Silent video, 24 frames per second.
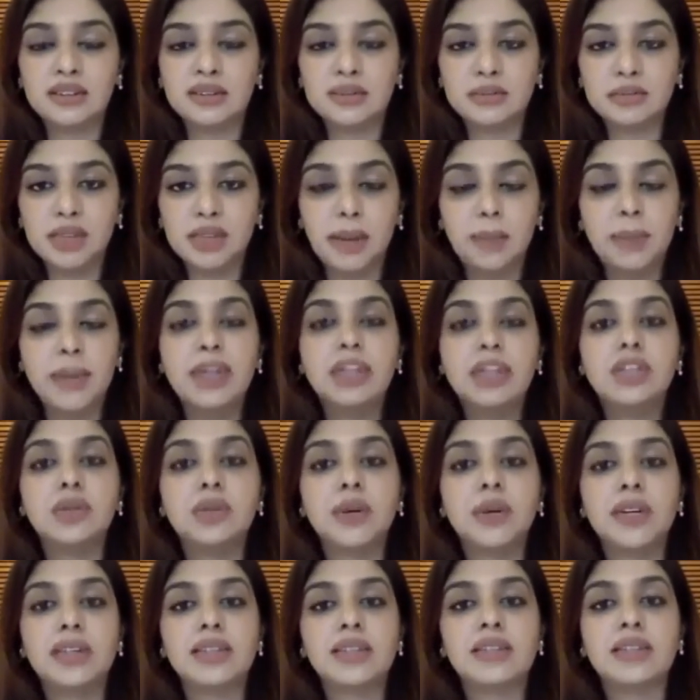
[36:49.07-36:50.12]
coming to
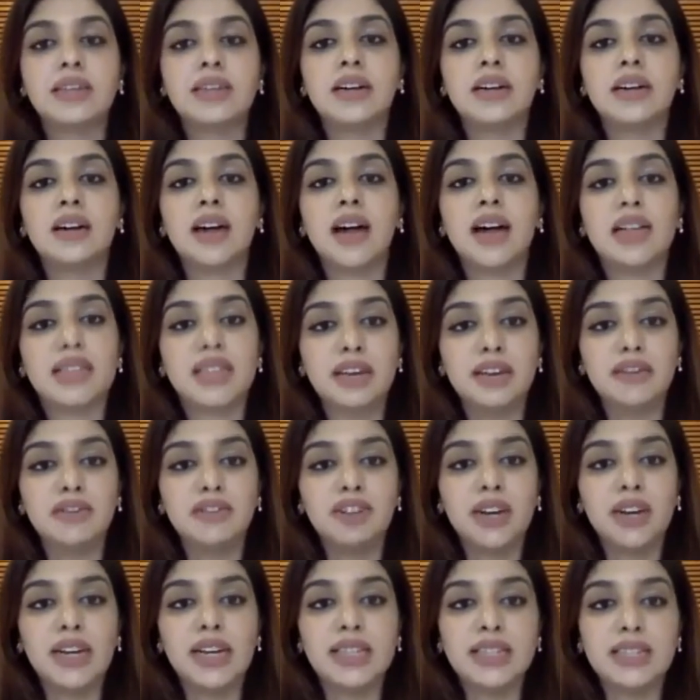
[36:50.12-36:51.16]
us asking
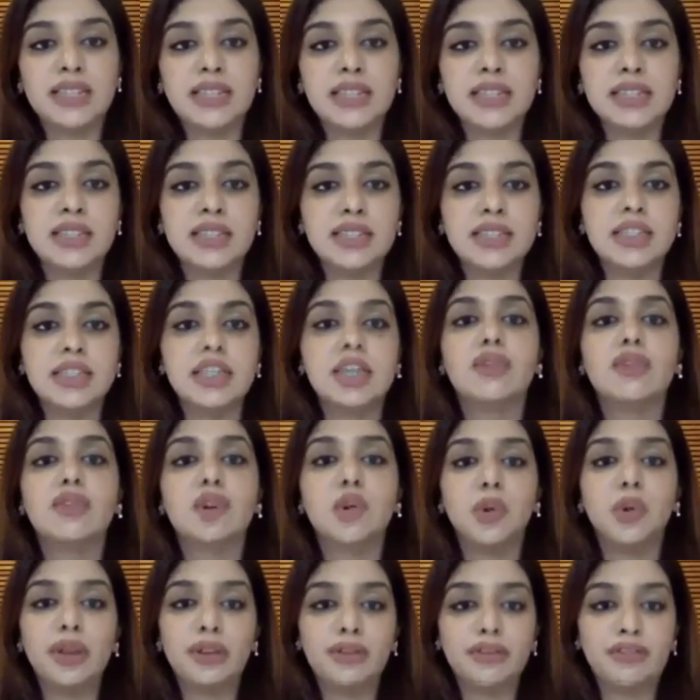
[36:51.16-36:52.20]
for lasers instead of
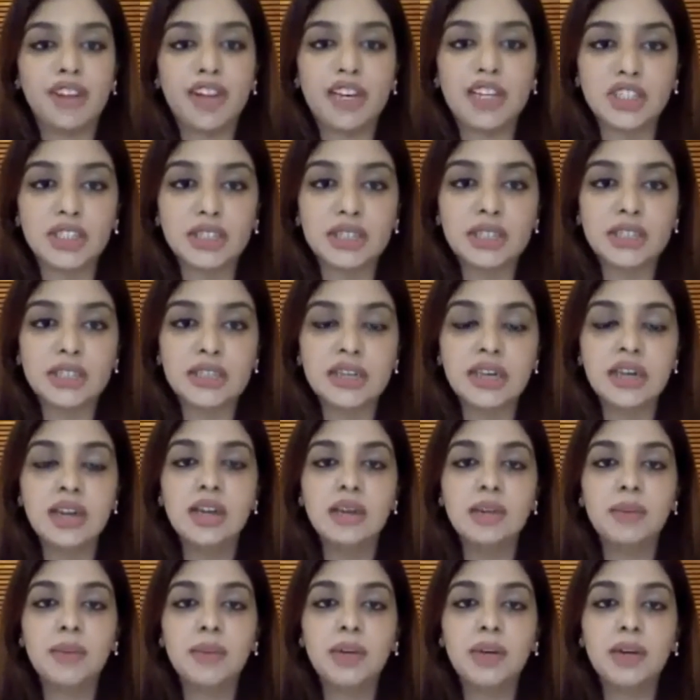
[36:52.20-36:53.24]
doing facials,
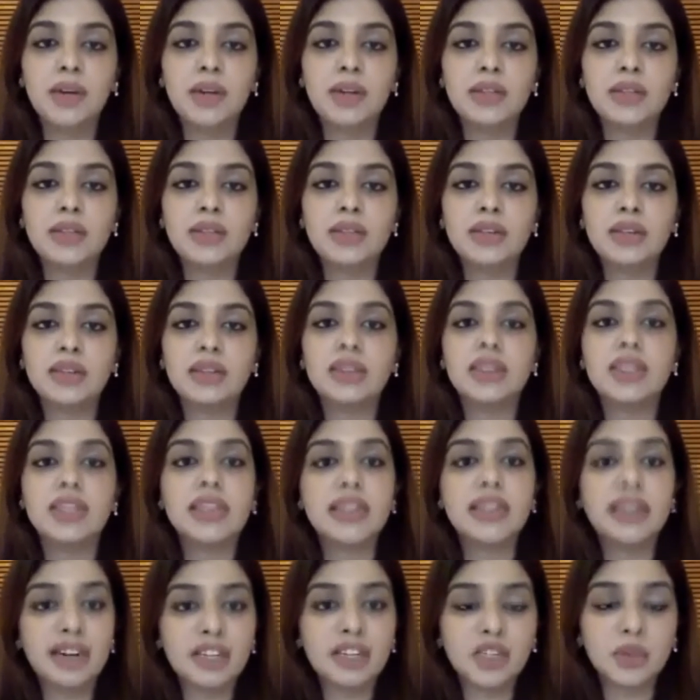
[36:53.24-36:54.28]
because
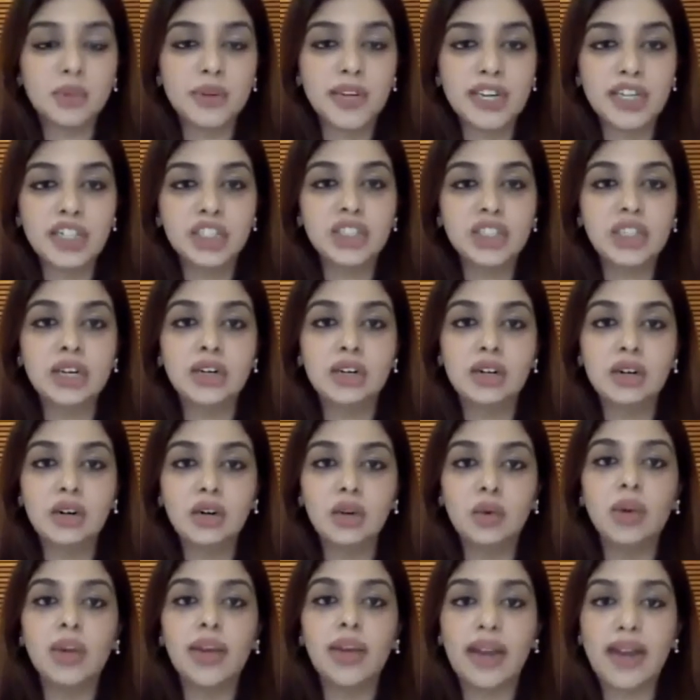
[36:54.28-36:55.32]
skin rejuvenation and
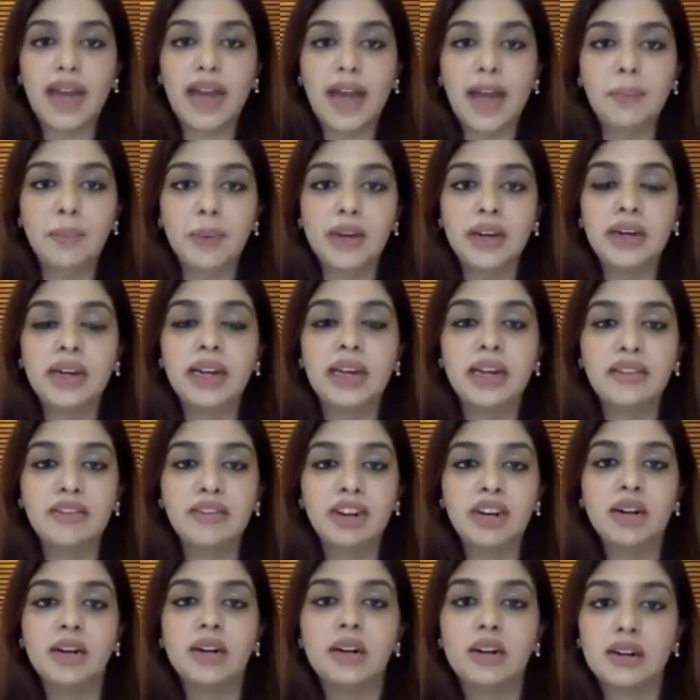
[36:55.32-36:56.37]
glow can happen
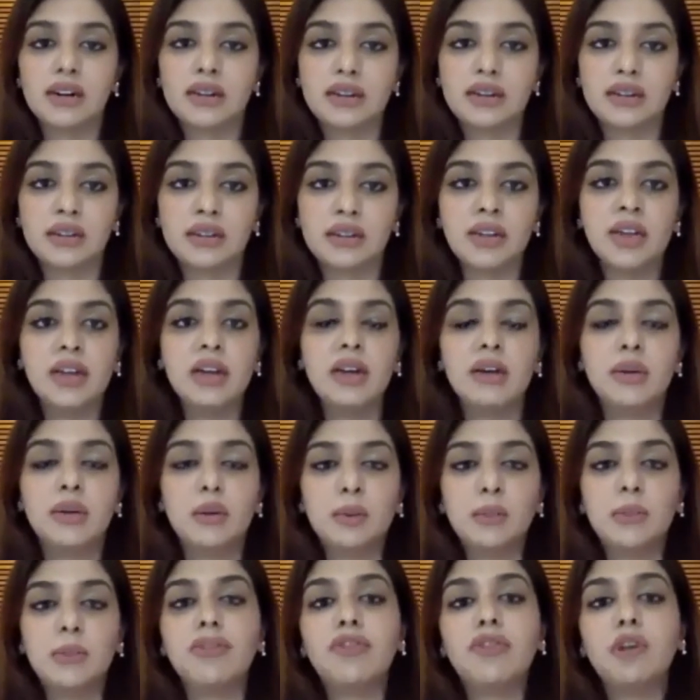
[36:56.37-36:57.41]
even
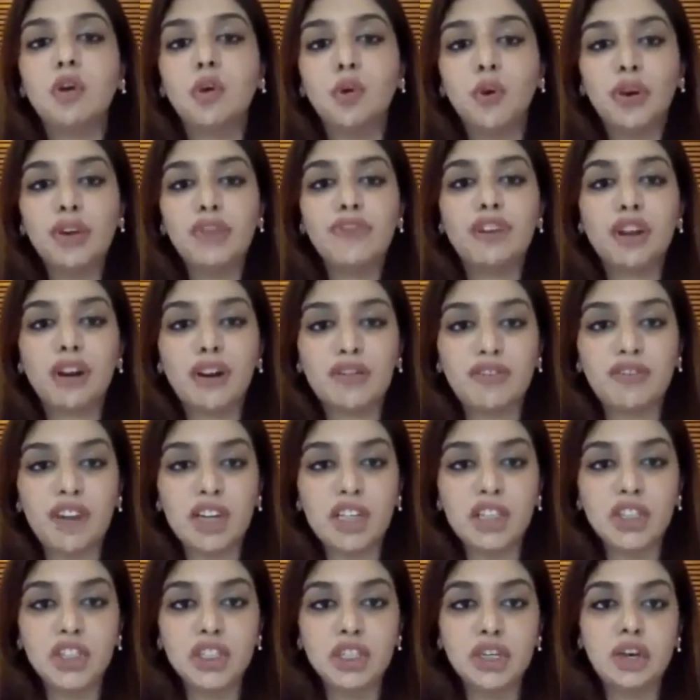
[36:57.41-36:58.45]
before going for a
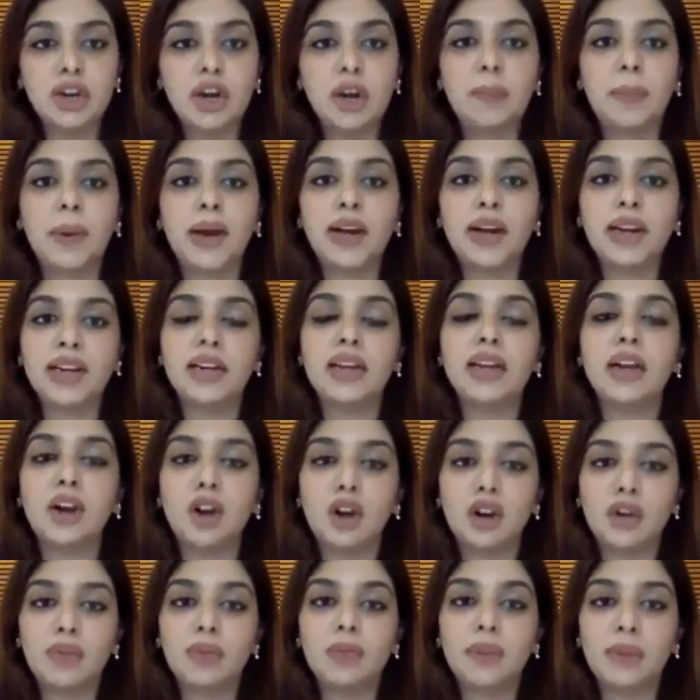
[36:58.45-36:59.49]
function or a party. A
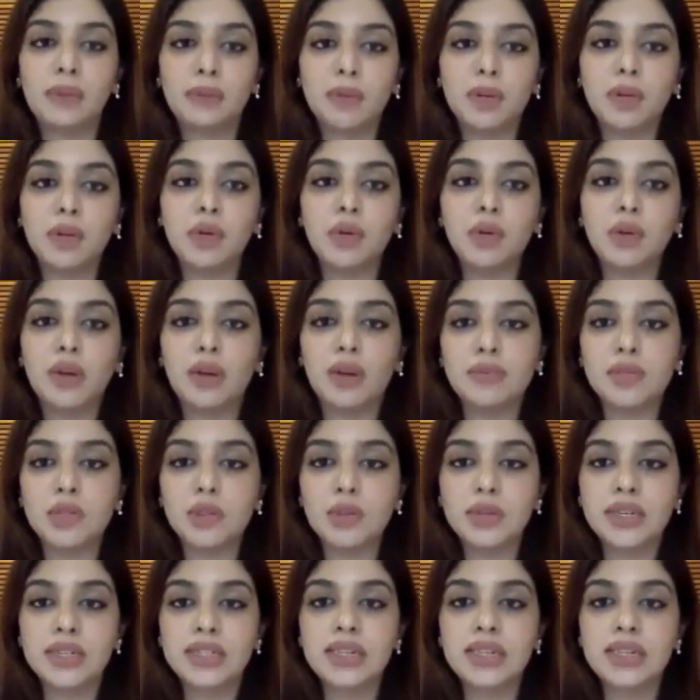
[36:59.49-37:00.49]
lot of people do come to us